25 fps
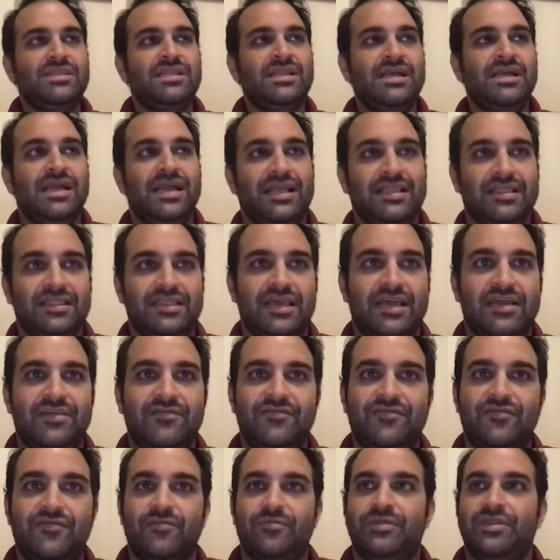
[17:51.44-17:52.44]
And then
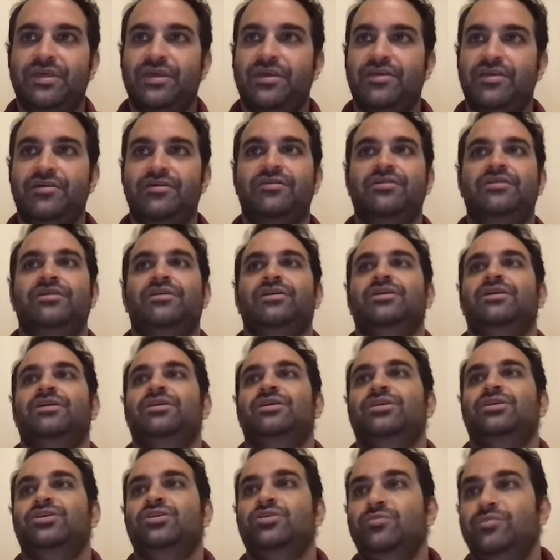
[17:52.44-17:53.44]
from there,
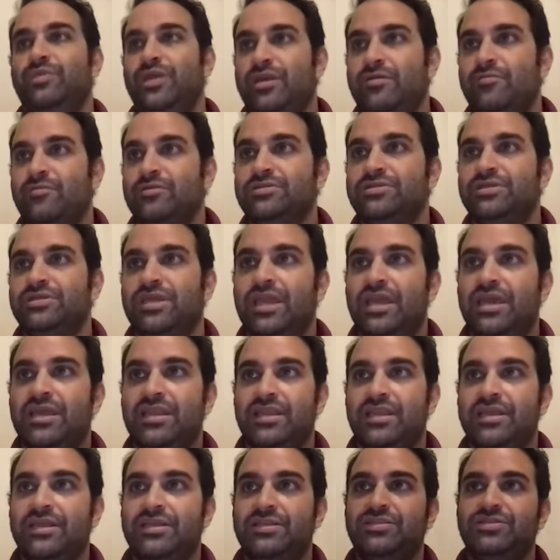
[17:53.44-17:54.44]
you'll be able to get
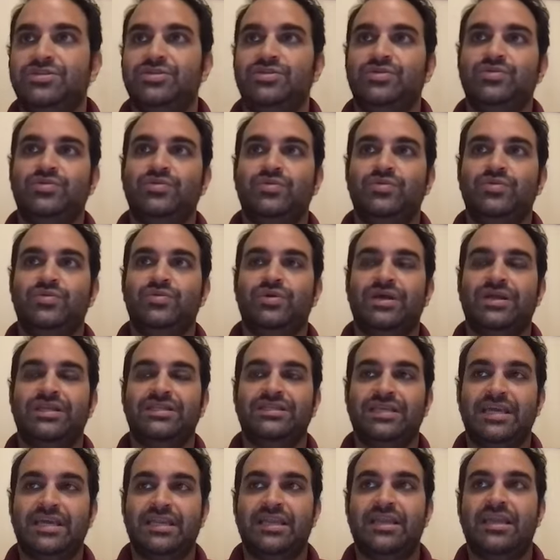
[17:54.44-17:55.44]
into a
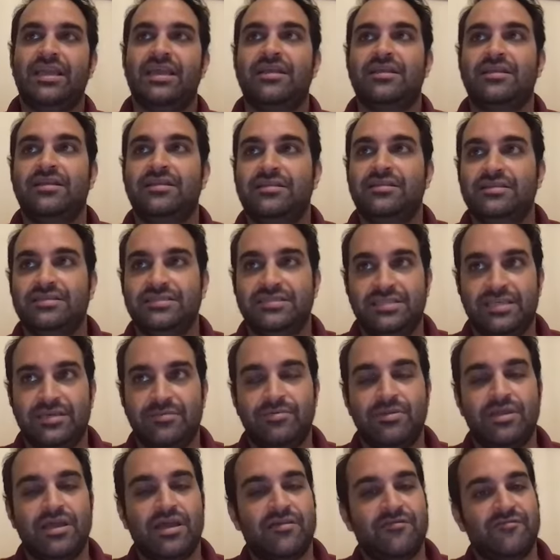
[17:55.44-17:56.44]
dedicated deep
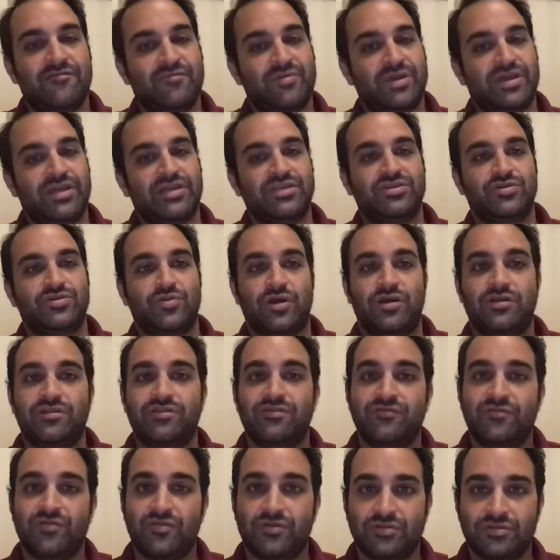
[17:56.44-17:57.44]
dive page around the
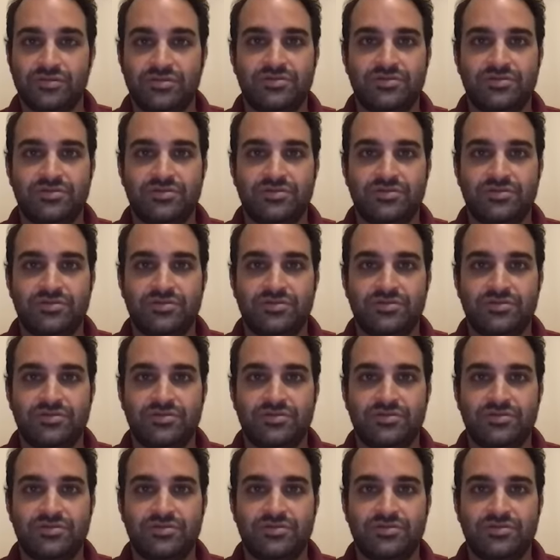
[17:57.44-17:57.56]
vault.